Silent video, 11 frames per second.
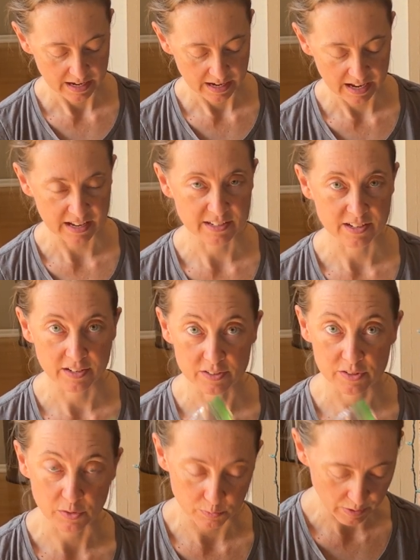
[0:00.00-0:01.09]
And uh,
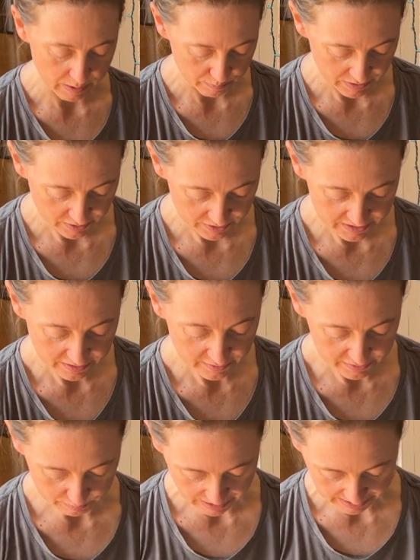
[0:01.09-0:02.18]
so wiping ourselves
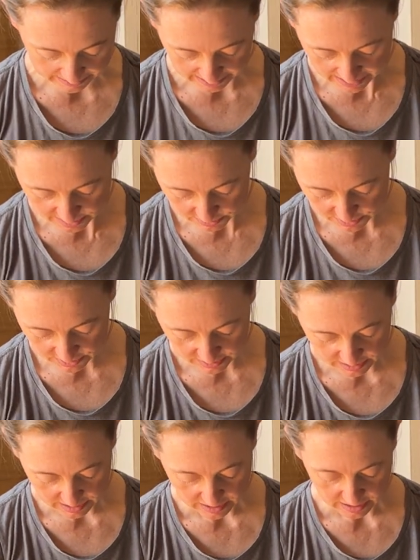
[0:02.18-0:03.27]
and packing out,
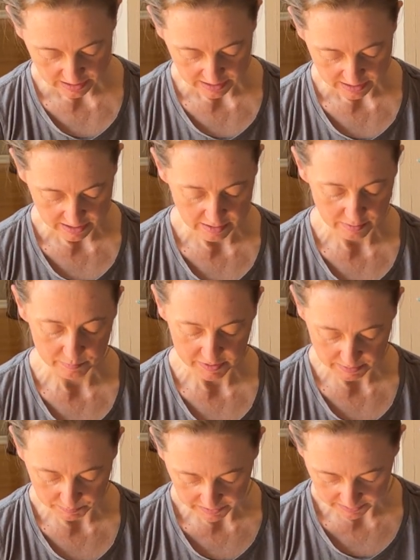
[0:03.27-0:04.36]
um,
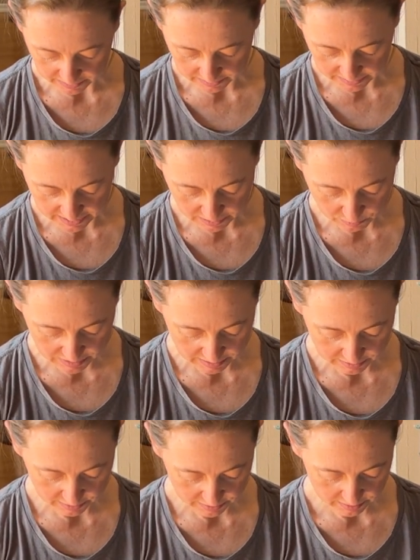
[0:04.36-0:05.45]
something to clean
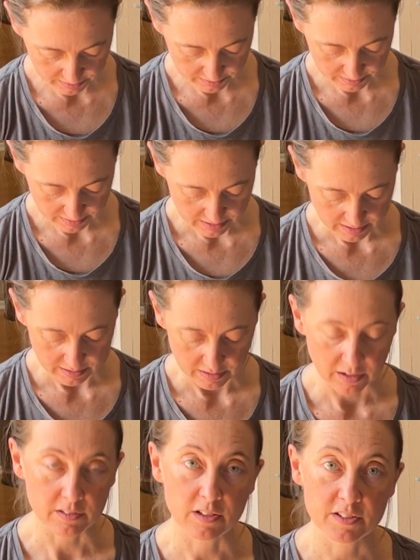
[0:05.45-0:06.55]
with
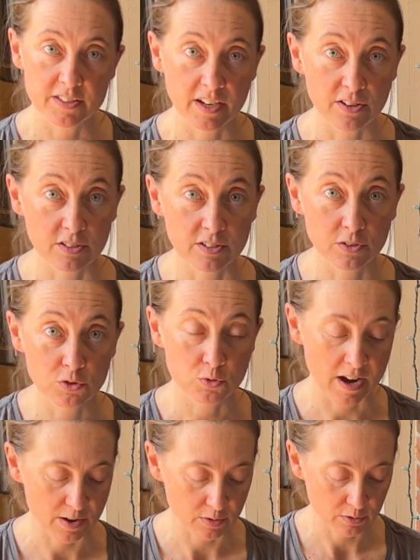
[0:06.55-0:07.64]
alongside our little
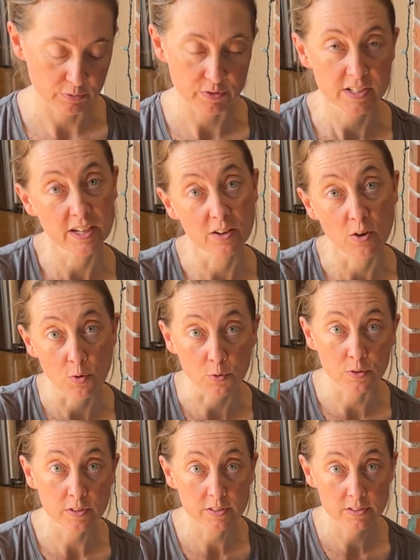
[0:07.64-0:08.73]
trowel for digging
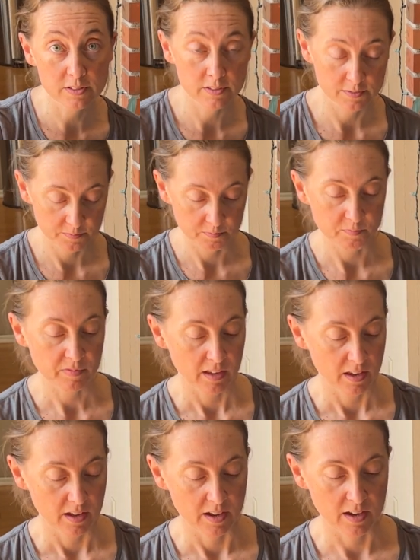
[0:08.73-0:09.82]
holes
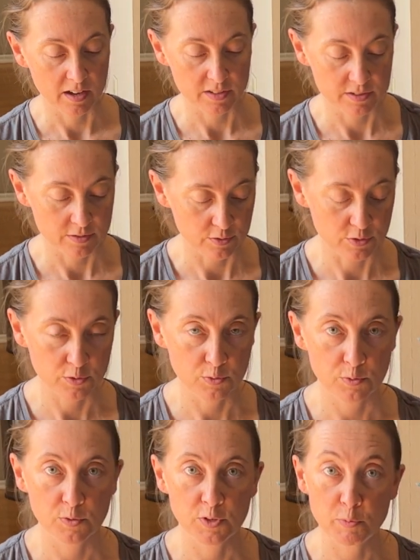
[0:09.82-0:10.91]
uh, to
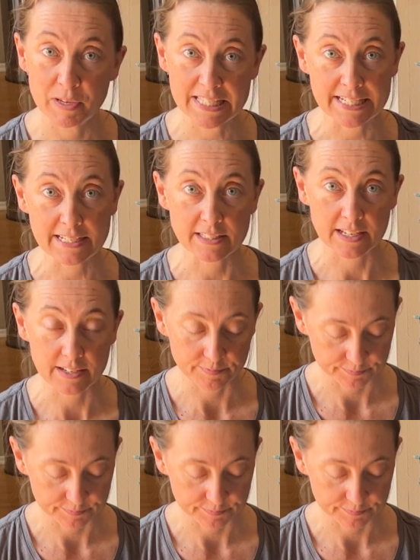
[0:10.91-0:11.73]
do your business in.